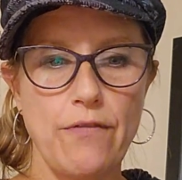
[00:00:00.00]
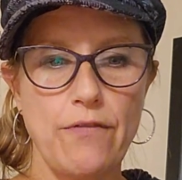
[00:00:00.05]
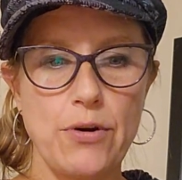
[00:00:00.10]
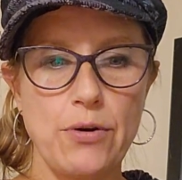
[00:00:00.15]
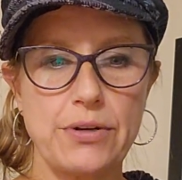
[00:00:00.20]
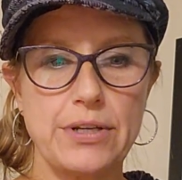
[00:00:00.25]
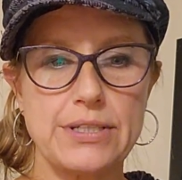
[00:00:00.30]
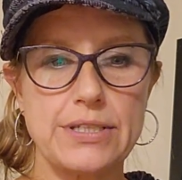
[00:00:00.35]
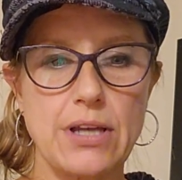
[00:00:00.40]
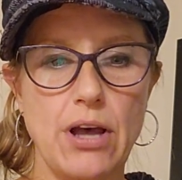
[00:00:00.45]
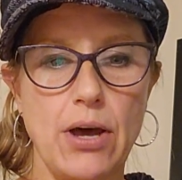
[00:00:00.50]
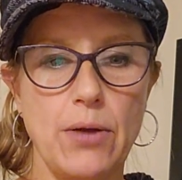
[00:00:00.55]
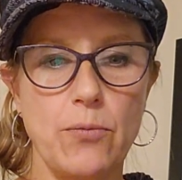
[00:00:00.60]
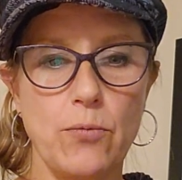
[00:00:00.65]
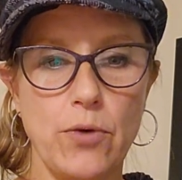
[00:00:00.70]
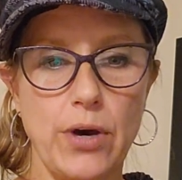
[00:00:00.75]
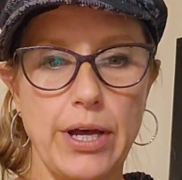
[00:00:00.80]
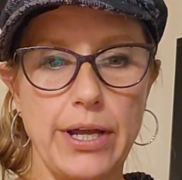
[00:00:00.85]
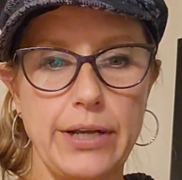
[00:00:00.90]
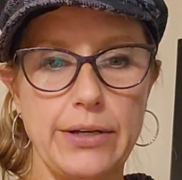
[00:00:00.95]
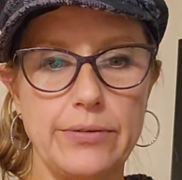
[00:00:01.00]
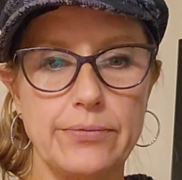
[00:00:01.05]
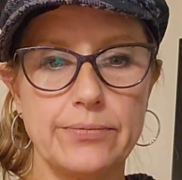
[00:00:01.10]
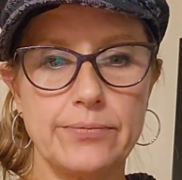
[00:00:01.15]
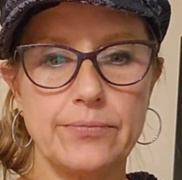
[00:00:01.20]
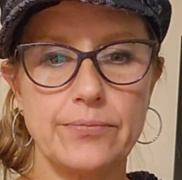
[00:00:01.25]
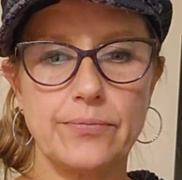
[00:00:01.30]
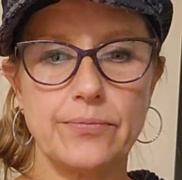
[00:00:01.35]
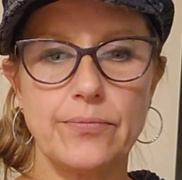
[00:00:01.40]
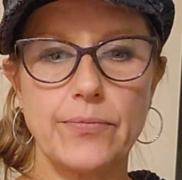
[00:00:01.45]
Focus on one.
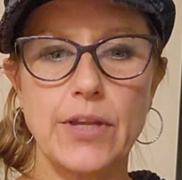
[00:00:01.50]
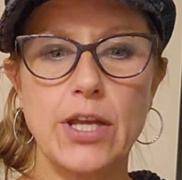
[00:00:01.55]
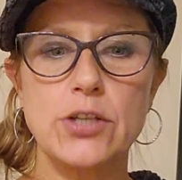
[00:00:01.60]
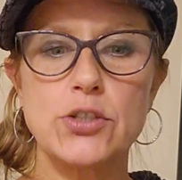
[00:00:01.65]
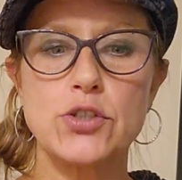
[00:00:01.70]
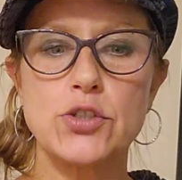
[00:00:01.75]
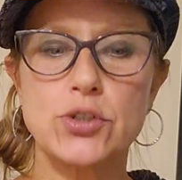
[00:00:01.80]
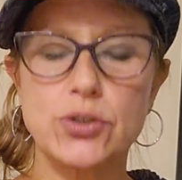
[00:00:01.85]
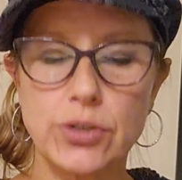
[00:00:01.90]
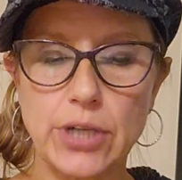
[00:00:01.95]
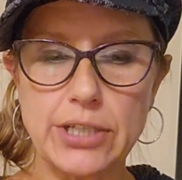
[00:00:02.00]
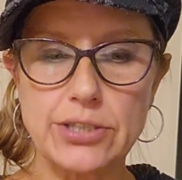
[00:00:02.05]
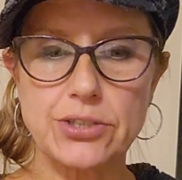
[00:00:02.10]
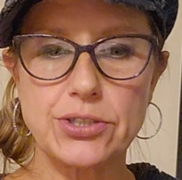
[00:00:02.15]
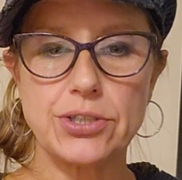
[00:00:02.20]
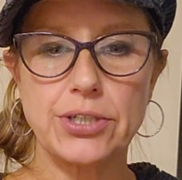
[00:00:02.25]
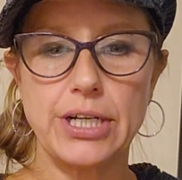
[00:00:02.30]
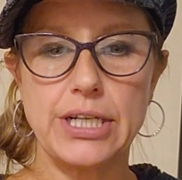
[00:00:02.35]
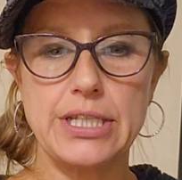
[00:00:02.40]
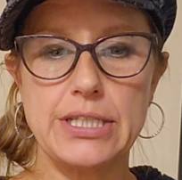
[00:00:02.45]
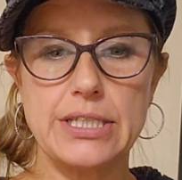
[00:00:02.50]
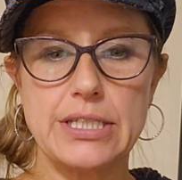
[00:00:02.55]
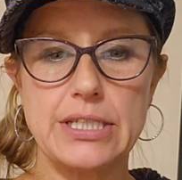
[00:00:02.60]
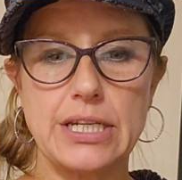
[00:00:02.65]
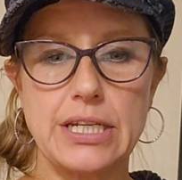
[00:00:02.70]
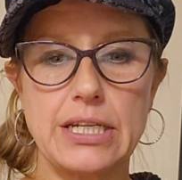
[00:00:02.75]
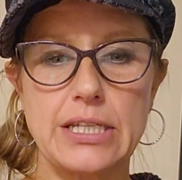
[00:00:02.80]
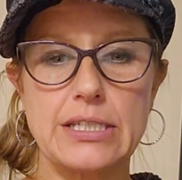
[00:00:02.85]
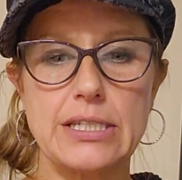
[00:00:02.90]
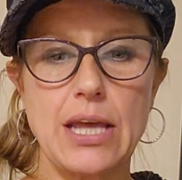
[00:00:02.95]
Trust your
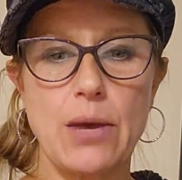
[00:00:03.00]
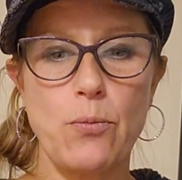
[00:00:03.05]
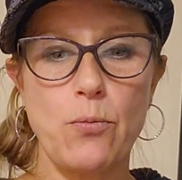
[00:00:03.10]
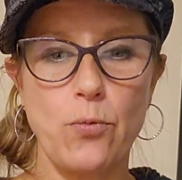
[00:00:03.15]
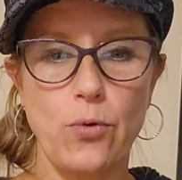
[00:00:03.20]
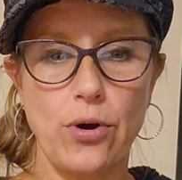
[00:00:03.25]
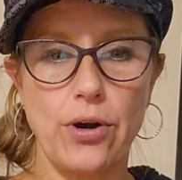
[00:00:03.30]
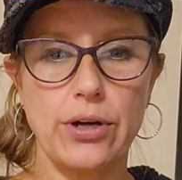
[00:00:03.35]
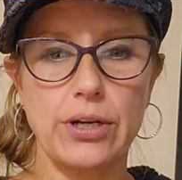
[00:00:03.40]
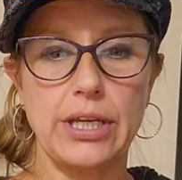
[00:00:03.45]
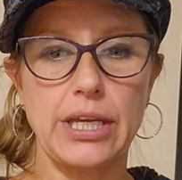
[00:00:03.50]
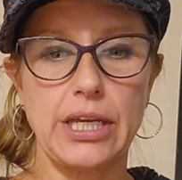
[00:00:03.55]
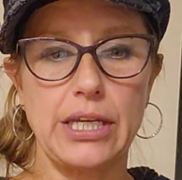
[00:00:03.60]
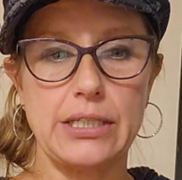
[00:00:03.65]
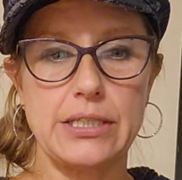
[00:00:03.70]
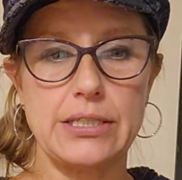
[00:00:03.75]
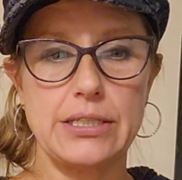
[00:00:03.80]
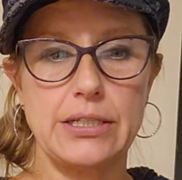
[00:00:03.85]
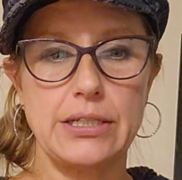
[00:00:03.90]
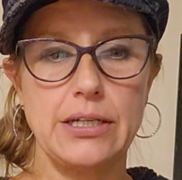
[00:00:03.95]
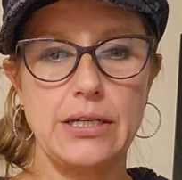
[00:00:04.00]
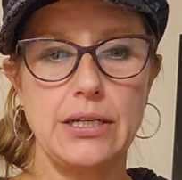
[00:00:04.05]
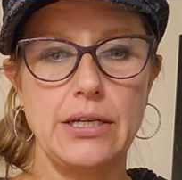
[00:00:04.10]
instincts and work it.